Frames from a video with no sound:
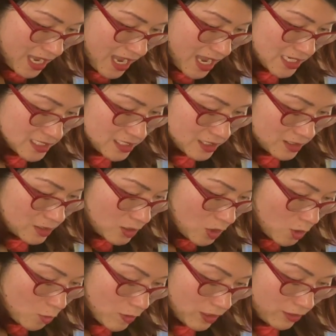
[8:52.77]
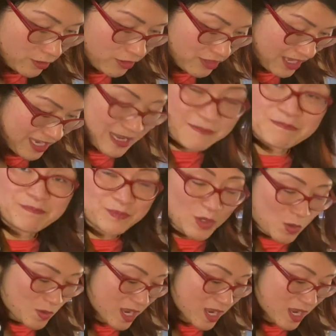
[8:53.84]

it will thicken.